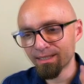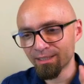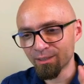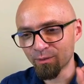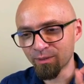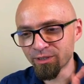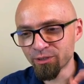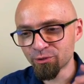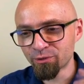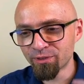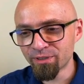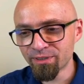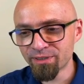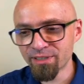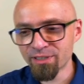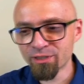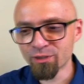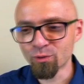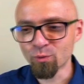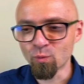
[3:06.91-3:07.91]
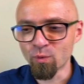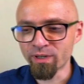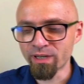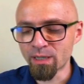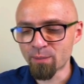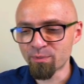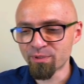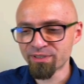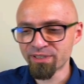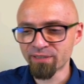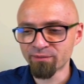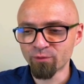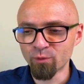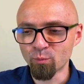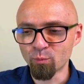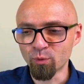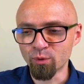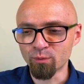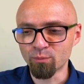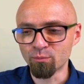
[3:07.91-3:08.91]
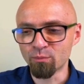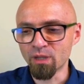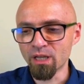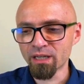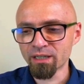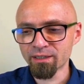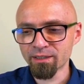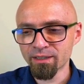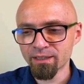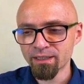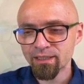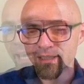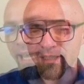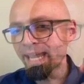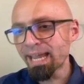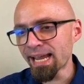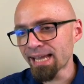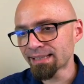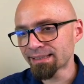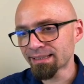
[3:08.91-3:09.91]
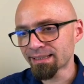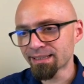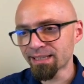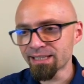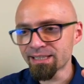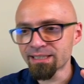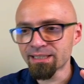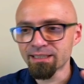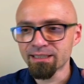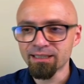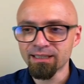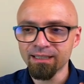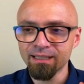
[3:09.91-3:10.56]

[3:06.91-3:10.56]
Let's return this to 100% viewport block and let's